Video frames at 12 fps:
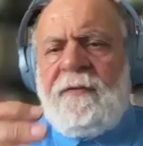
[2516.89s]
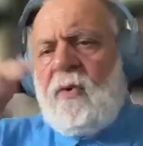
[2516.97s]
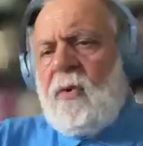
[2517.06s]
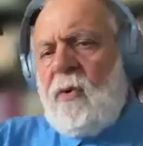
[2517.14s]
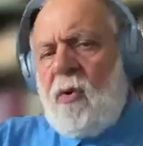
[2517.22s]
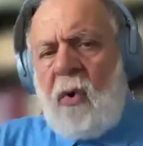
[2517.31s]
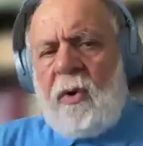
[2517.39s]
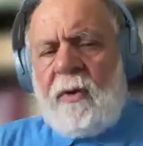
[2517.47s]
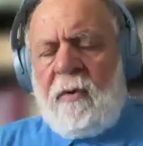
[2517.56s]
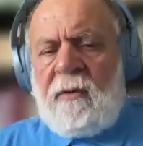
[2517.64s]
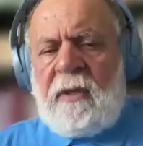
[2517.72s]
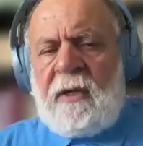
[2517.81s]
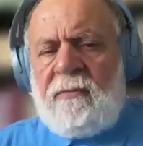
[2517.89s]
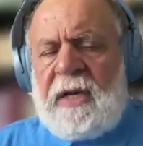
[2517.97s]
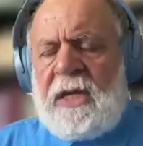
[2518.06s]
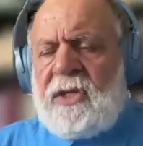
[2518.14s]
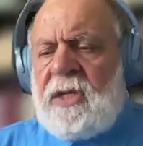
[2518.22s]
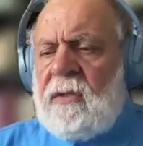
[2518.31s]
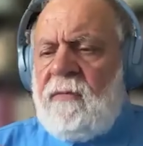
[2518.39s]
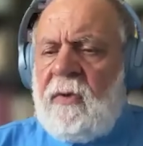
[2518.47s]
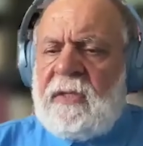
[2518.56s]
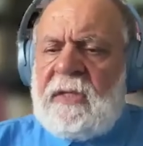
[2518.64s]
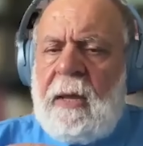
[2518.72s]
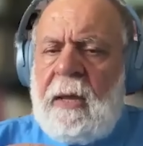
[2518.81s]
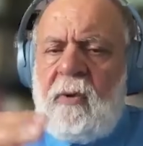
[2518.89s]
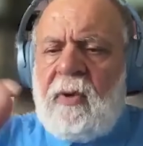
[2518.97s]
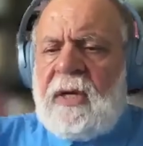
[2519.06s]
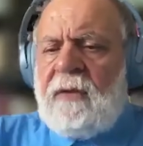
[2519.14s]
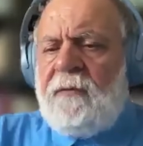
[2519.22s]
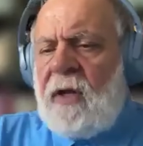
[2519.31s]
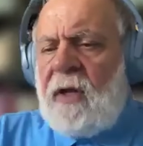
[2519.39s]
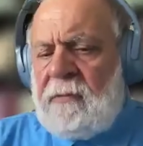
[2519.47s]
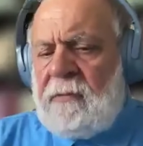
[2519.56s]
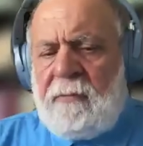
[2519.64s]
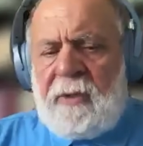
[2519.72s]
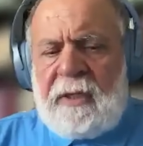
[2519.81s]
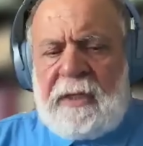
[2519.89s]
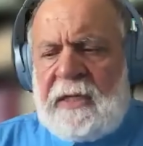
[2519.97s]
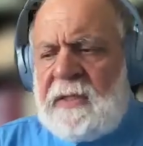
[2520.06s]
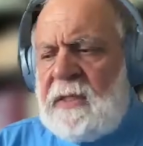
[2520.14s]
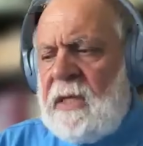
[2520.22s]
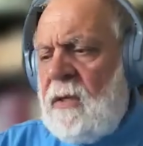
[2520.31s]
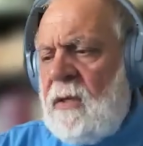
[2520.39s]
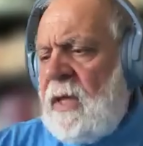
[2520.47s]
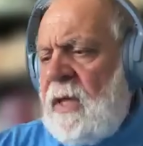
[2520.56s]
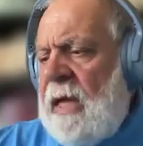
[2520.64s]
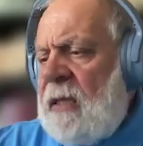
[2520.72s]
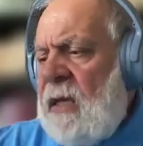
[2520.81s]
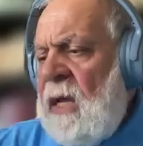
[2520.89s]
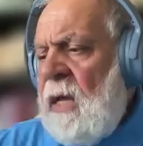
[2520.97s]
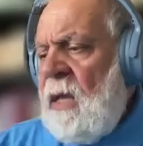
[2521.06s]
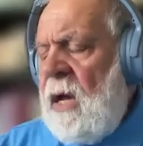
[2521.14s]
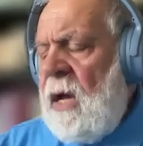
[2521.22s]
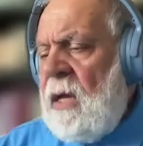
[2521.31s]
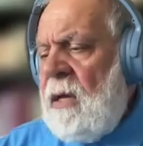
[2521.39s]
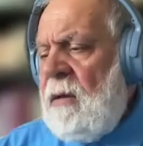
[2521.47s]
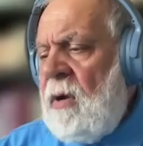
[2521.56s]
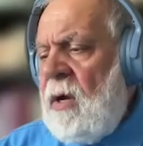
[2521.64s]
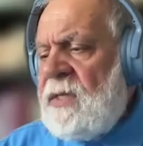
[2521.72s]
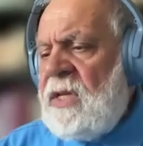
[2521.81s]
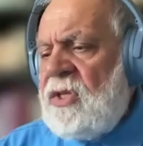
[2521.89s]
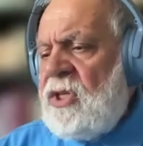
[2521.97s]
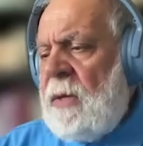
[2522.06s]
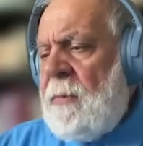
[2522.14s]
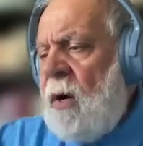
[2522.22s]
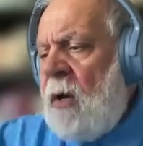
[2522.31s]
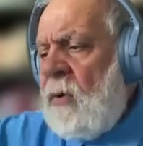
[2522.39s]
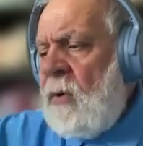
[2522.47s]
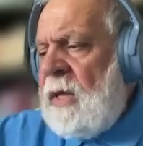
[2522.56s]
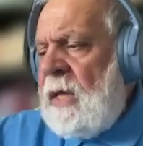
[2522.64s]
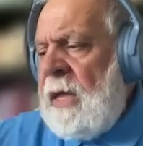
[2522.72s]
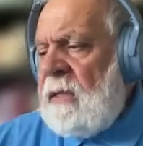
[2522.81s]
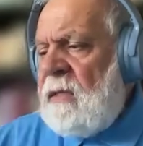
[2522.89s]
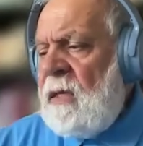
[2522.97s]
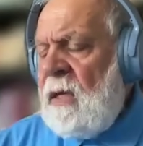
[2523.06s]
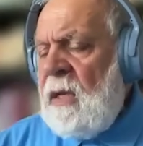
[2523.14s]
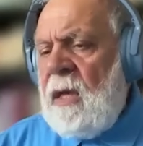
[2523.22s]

to go around the region. For example, look at Fatima Mernissi, look at Asya Jabbar, look at